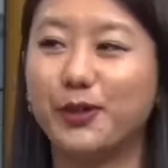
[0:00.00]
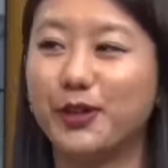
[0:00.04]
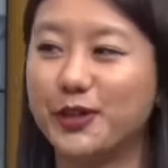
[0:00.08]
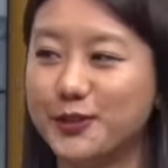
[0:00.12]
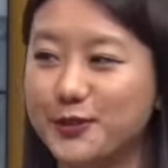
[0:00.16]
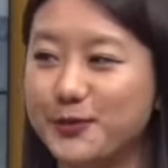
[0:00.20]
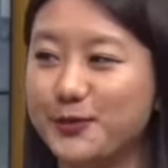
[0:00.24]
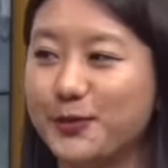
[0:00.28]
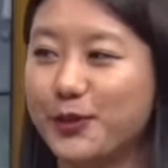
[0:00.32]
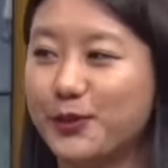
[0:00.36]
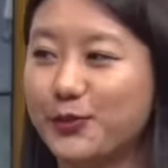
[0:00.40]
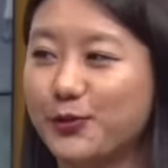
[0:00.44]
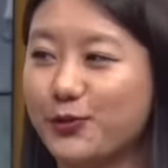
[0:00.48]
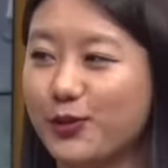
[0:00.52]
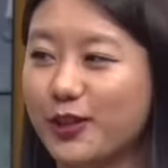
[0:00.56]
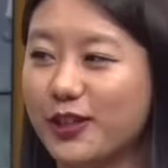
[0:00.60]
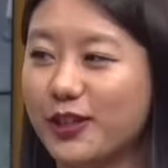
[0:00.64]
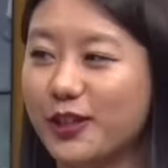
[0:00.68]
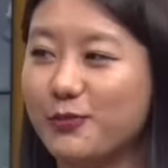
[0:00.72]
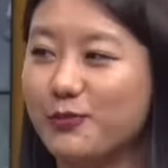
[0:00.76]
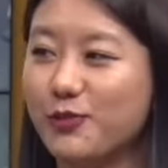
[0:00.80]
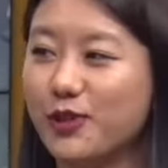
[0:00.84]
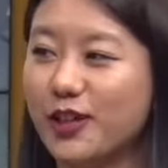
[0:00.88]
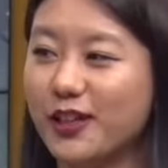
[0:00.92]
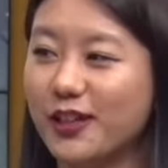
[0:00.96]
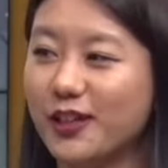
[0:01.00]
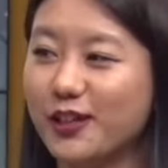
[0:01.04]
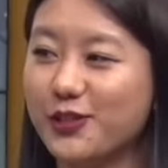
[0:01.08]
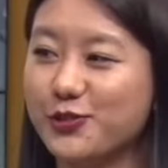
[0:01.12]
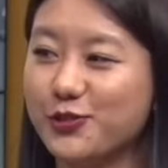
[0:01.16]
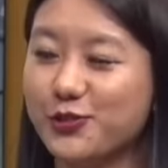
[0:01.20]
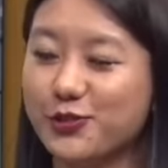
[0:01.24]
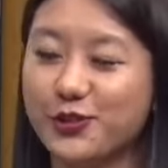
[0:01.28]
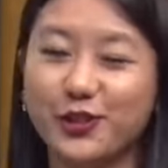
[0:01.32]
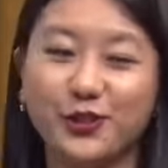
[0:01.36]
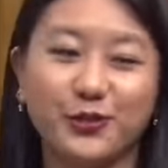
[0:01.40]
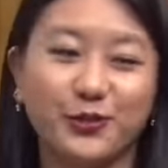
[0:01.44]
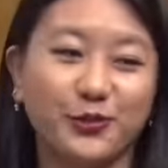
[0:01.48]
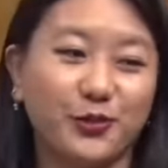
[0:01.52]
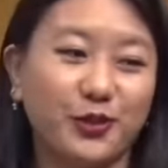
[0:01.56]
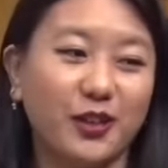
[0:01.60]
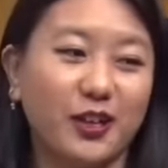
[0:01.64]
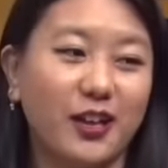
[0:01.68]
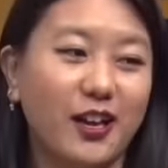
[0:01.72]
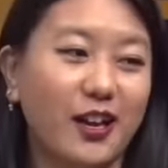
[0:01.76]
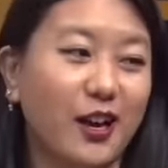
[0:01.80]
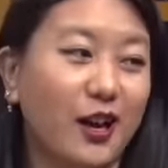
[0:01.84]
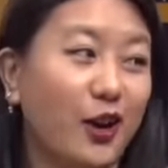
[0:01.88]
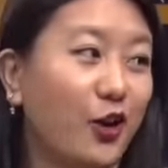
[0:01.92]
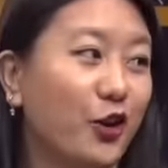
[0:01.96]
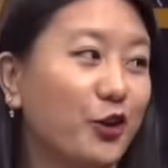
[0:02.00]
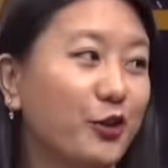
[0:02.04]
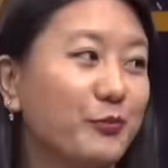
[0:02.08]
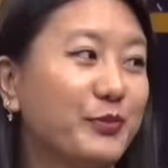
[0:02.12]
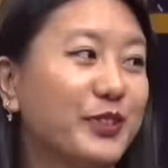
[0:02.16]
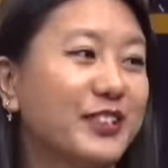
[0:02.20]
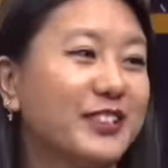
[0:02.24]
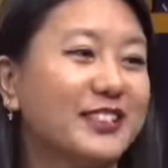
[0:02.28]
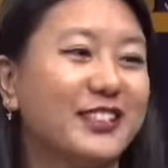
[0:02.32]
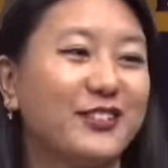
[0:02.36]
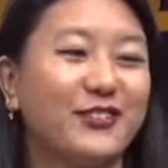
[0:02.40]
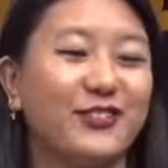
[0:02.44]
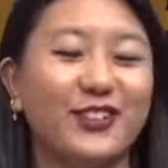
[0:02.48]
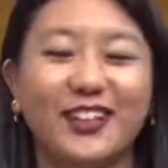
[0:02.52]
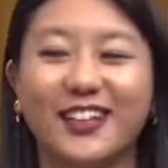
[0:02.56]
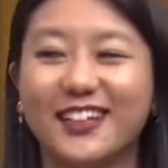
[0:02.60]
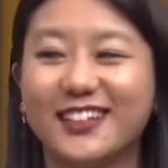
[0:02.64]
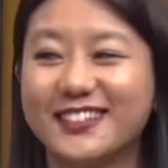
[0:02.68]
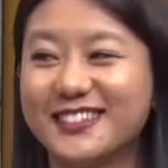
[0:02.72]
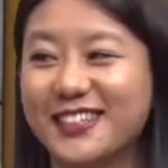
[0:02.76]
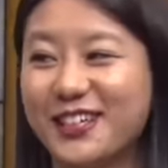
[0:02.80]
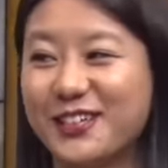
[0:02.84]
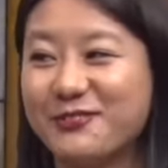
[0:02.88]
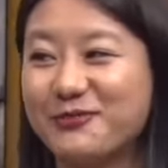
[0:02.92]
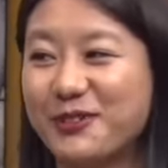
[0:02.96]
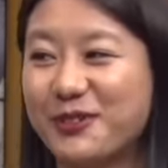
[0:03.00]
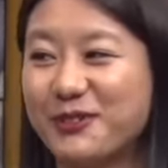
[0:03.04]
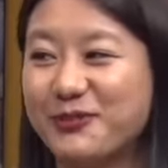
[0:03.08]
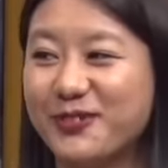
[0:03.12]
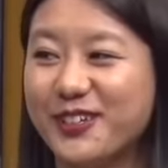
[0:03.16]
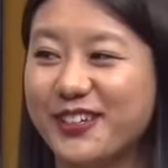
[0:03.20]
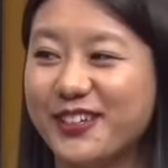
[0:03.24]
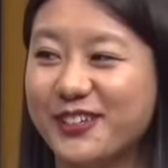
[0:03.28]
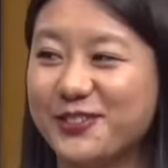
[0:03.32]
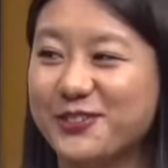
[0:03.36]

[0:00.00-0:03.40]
participate korade mohan la show de to Hornbill TV last side pravi